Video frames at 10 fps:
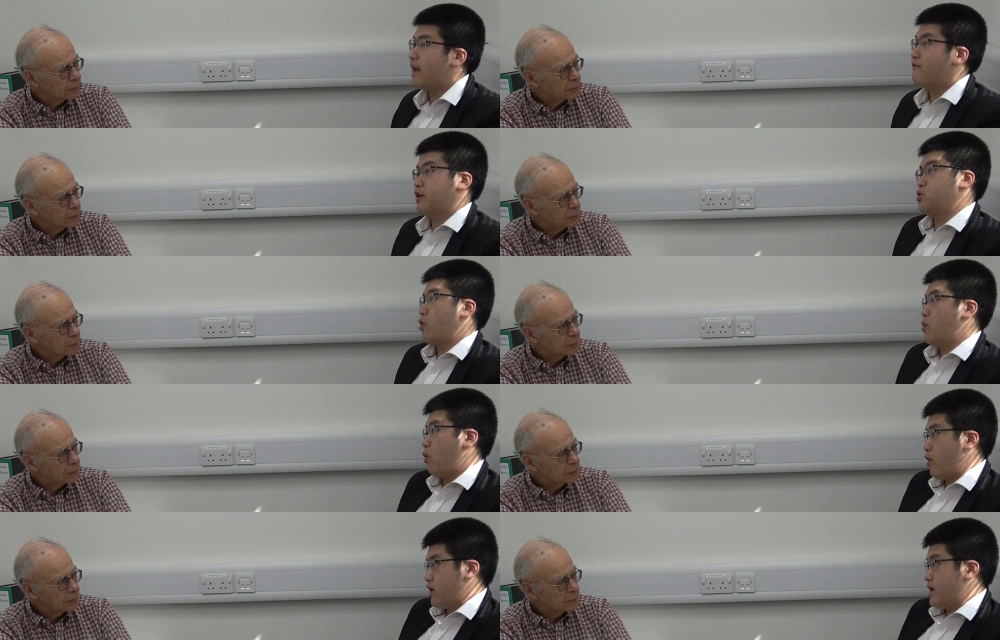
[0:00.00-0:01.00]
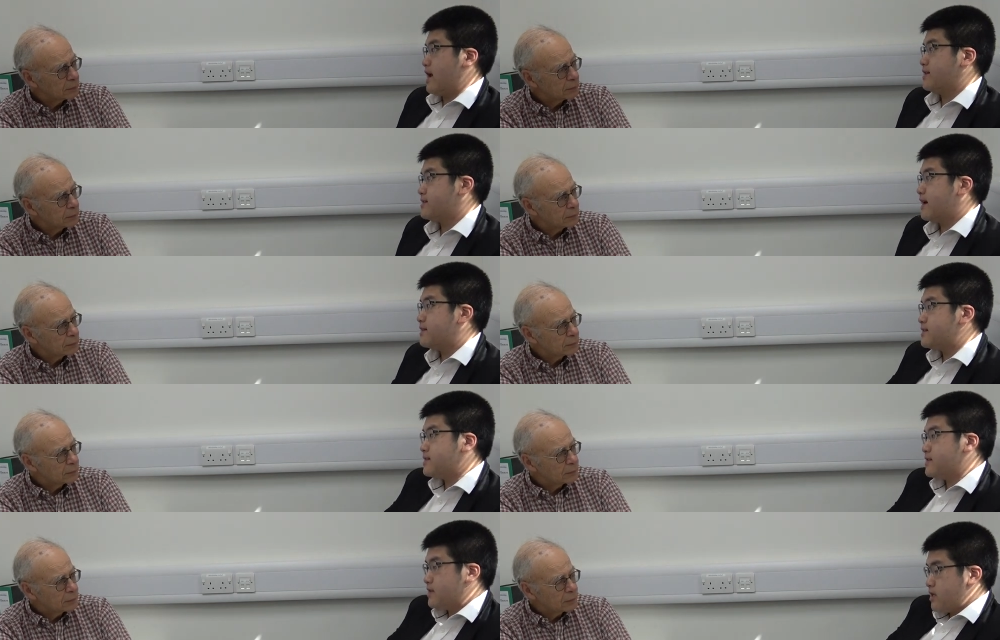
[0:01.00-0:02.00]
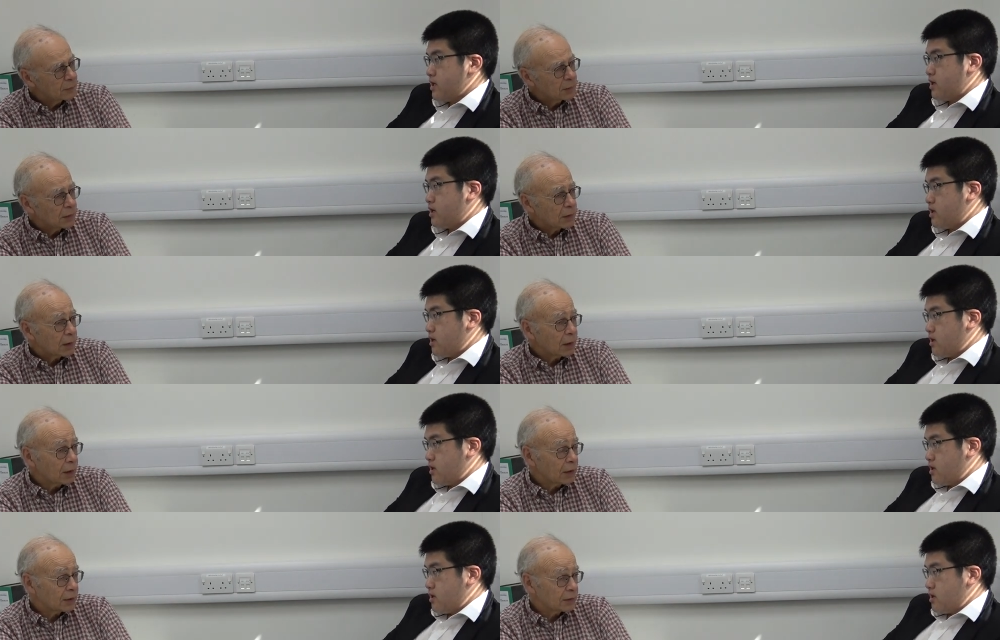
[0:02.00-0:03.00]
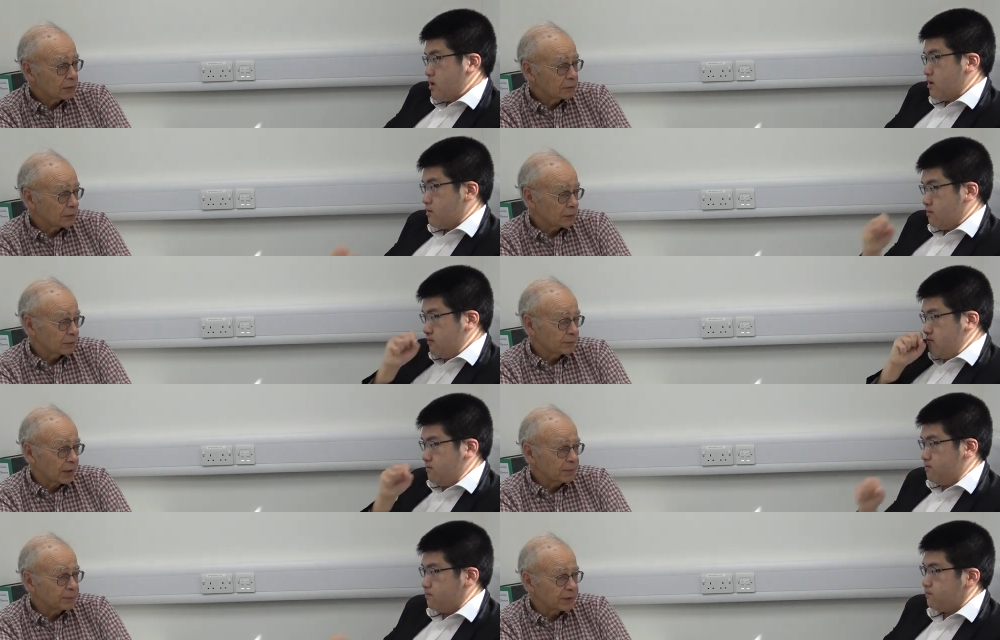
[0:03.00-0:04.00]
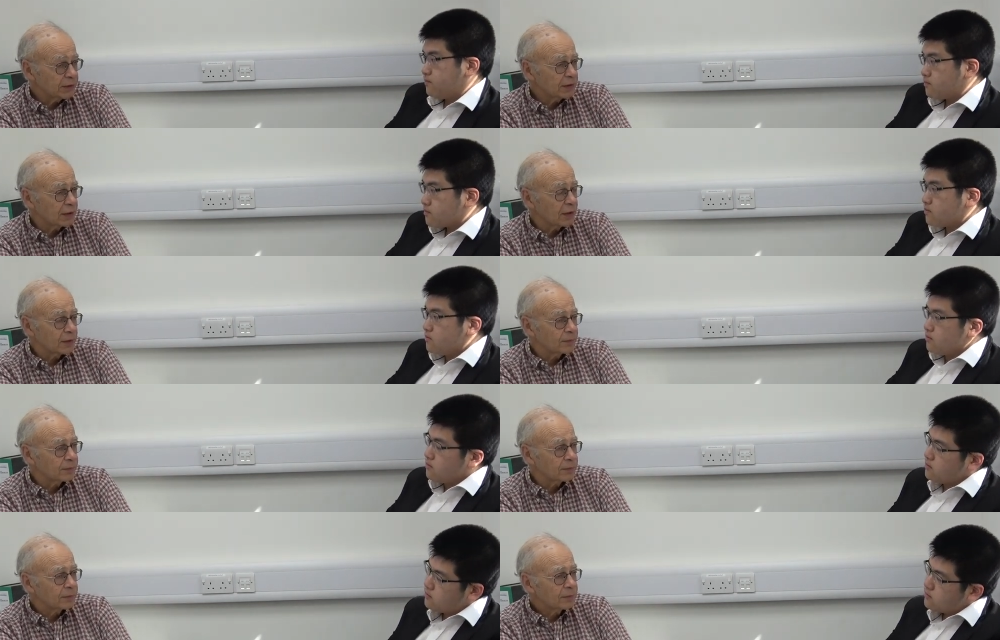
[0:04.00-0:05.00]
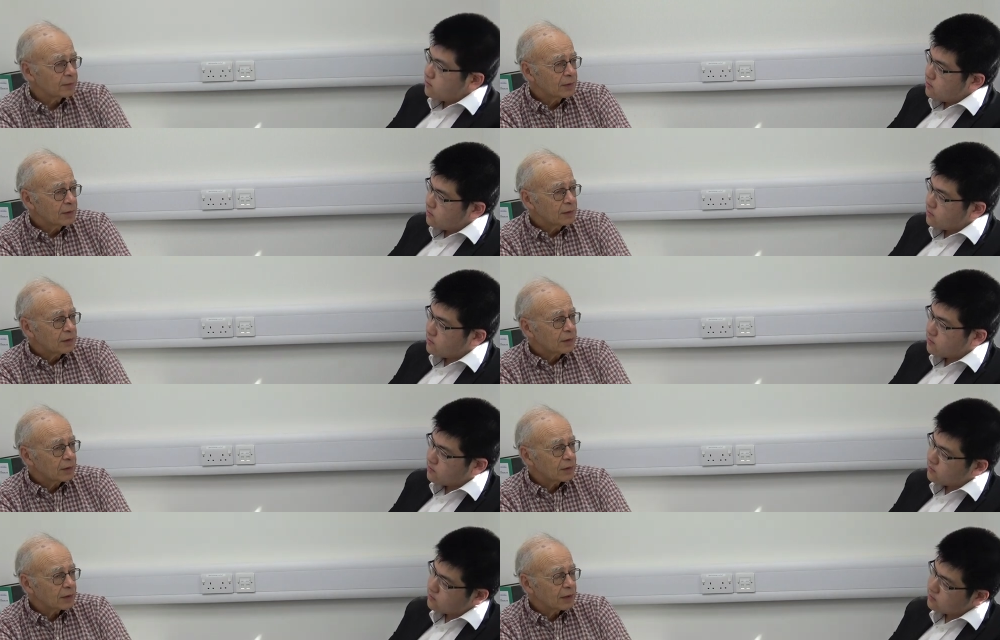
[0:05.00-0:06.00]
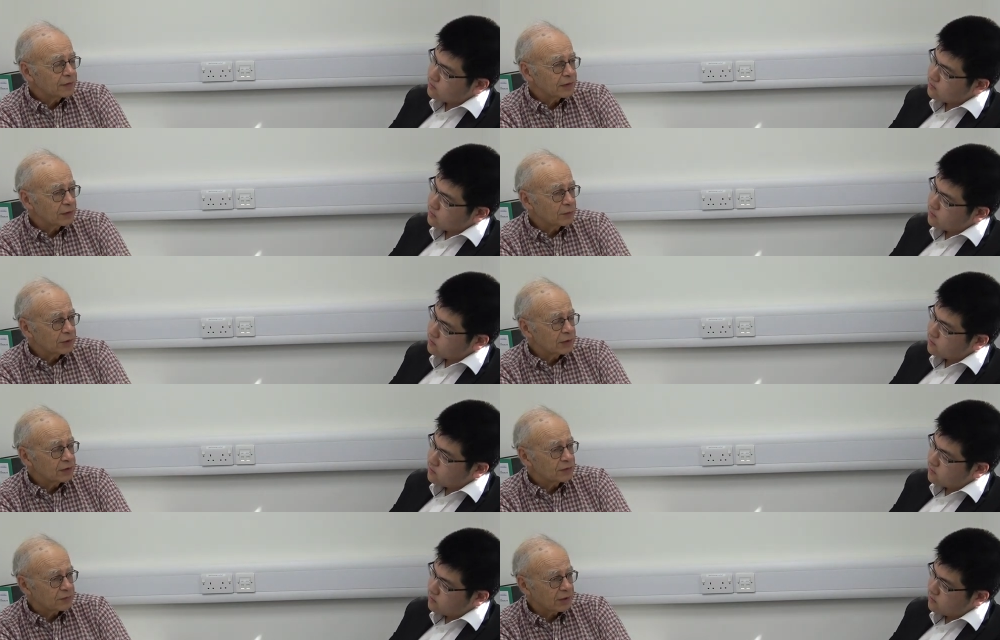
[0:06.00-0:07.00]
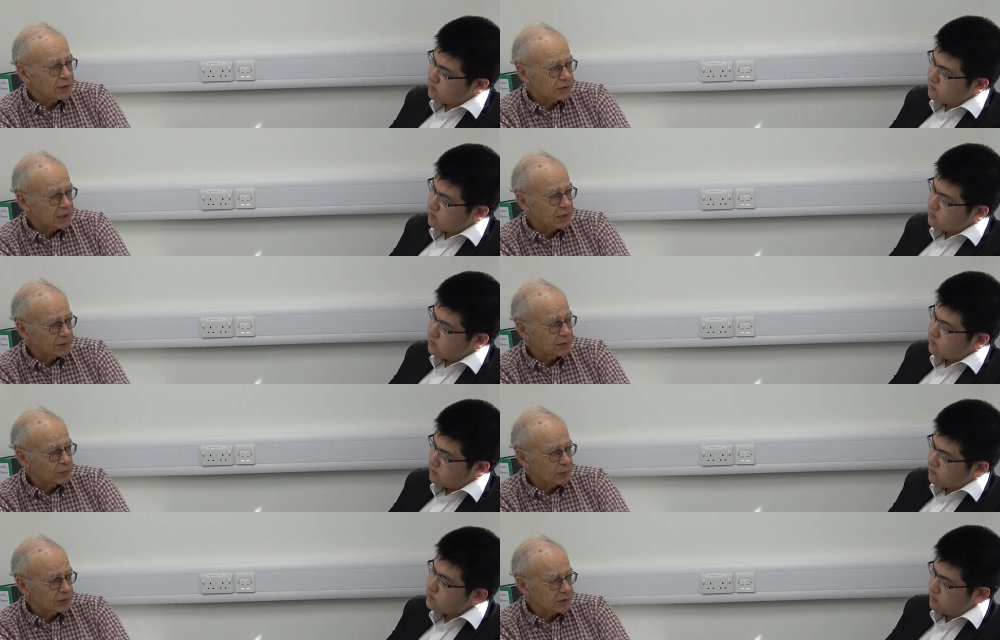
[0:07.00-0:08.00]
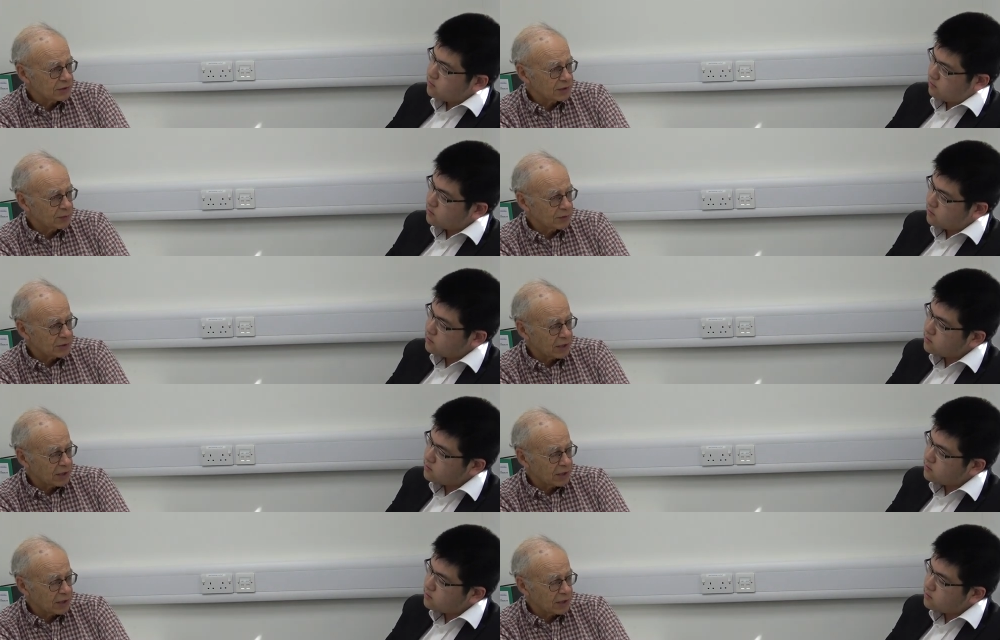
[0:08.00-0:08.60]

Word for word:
Speaker 1: clarificatory work in that sense.
Speaker 2: Uh, you know, it might be. Um, I think you would need to try to say you know, what these other ones